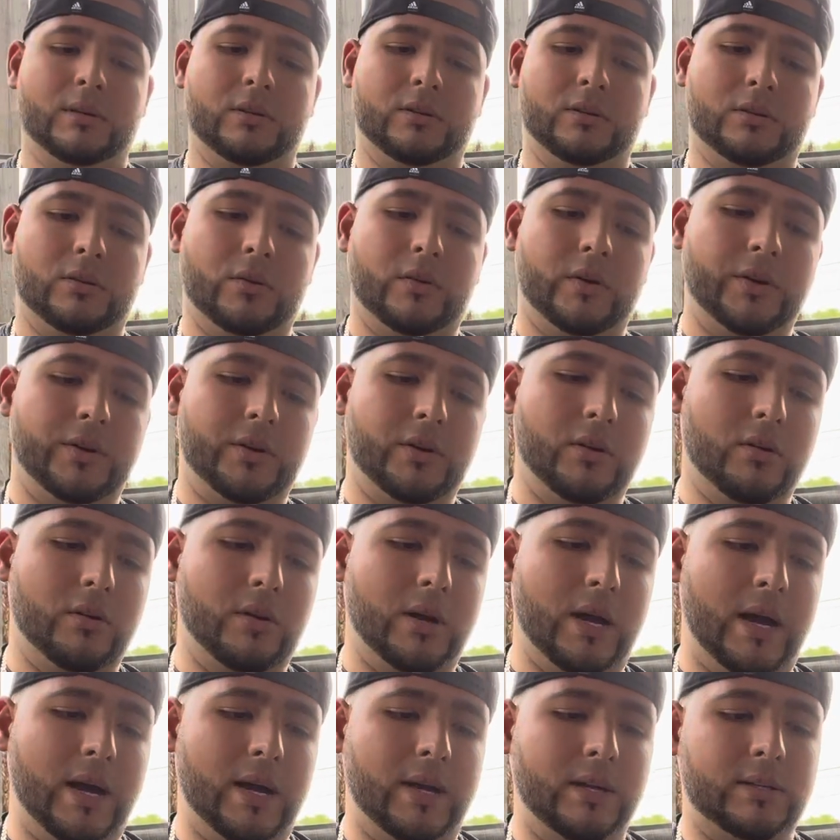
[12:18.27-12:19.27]
So there you go,
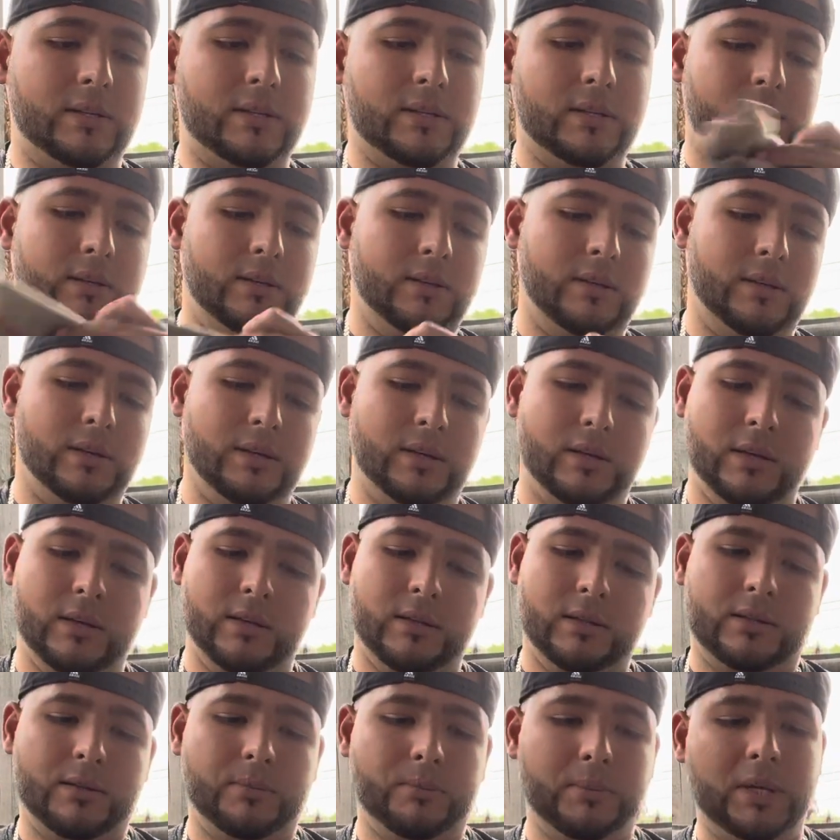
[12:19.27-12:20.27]
guys.
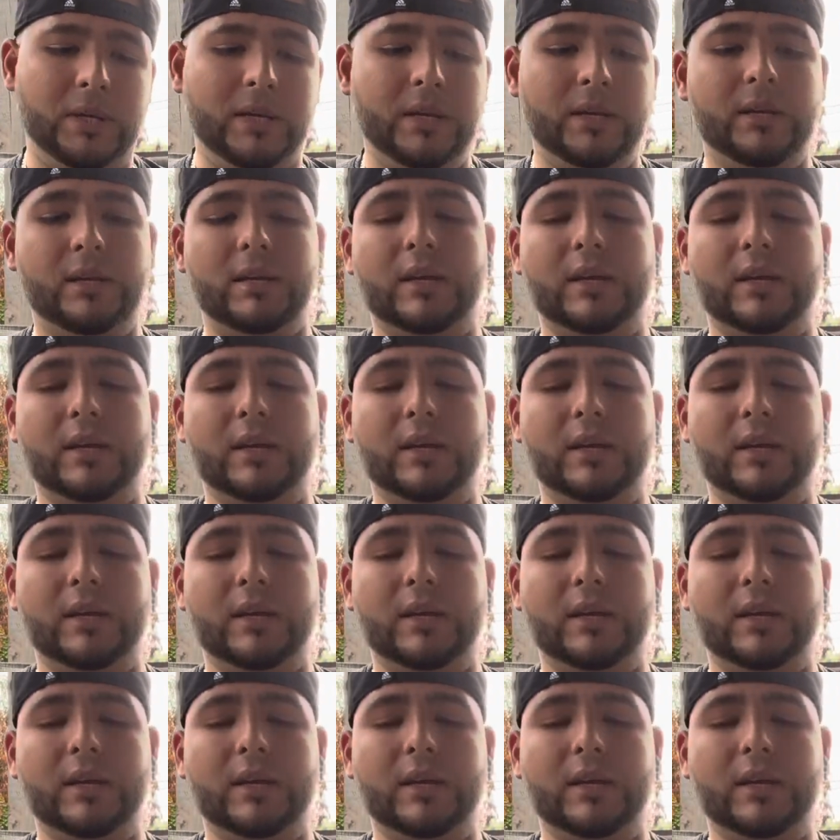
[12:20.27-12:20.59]
To me,